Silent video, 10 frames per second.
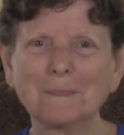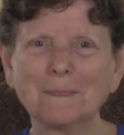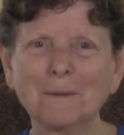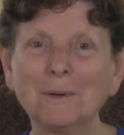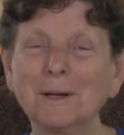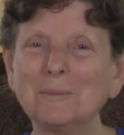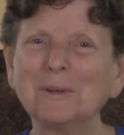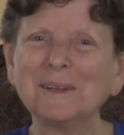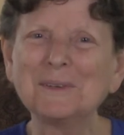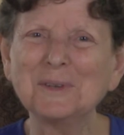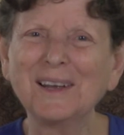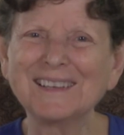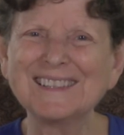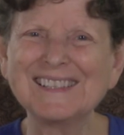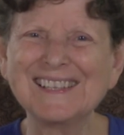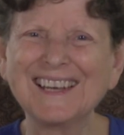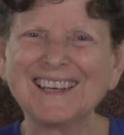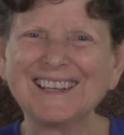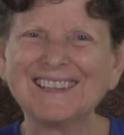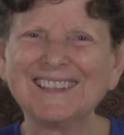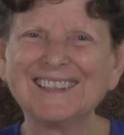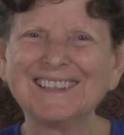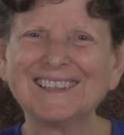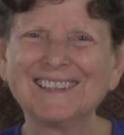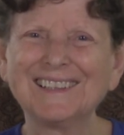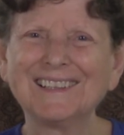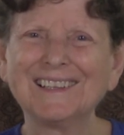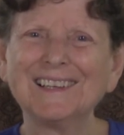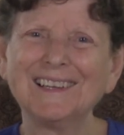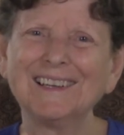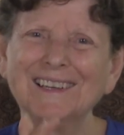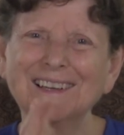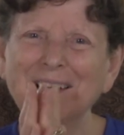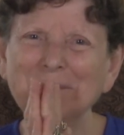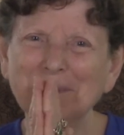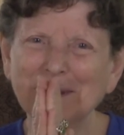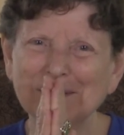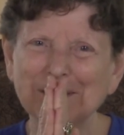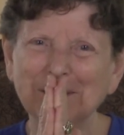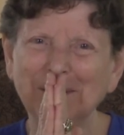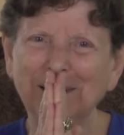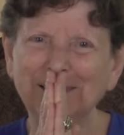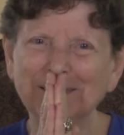what I'm really trying to say. God bless you all.